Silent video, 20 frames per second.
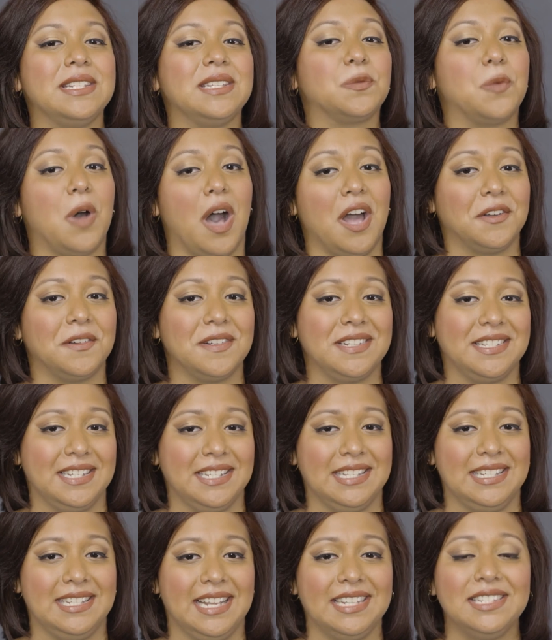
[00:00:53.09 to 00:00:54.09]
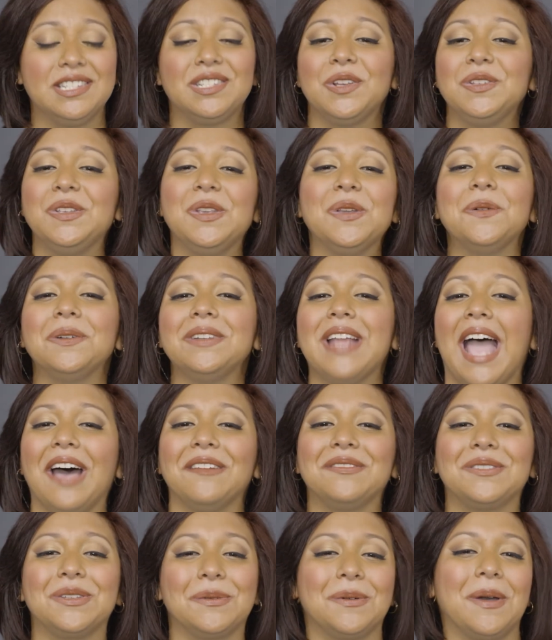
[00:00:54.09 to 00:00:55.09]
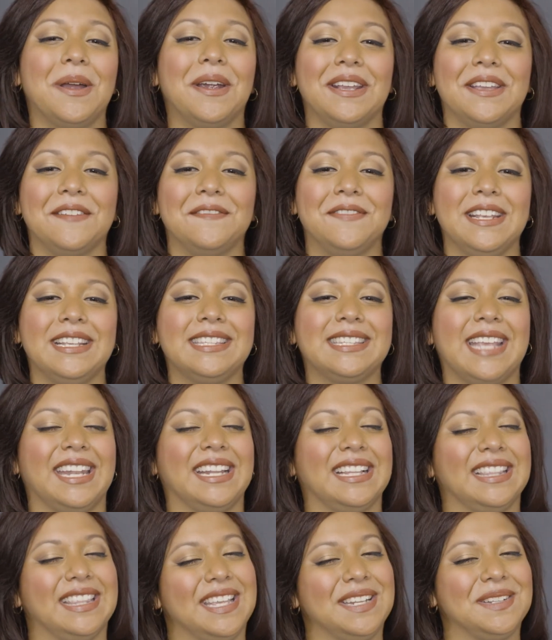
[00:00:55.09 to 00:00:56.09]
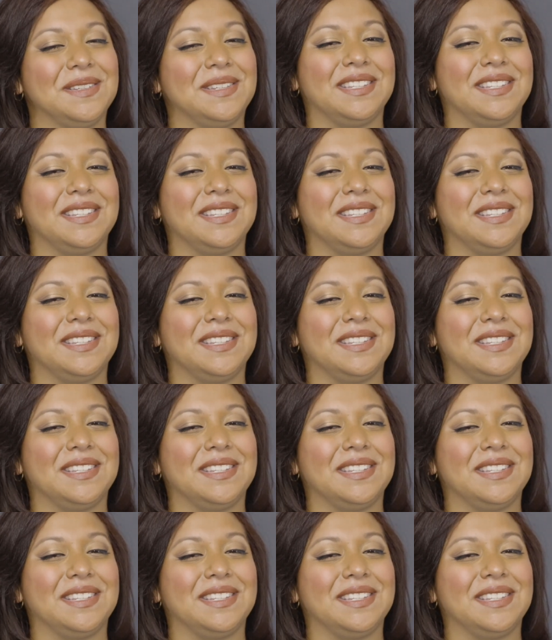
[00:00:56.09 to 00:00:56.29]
is water resistant, so you won't have to worry if things get a little